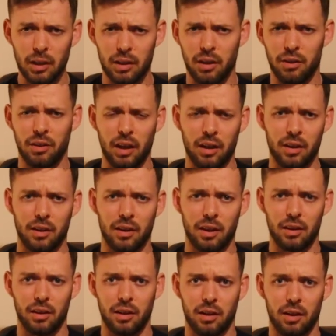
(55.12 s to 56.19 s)
The second
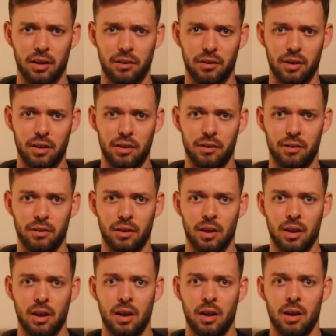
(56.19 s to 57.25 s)
thing, guys, is
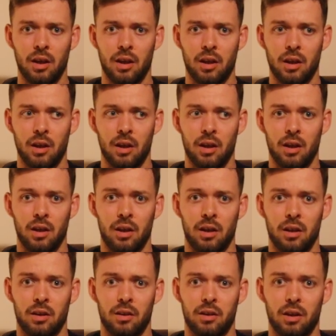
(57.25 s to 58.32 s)

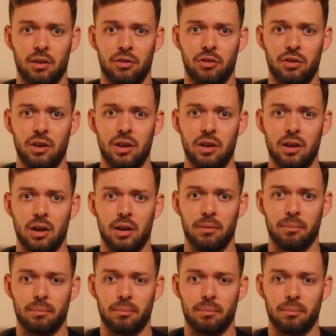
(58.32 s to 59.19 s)
does she...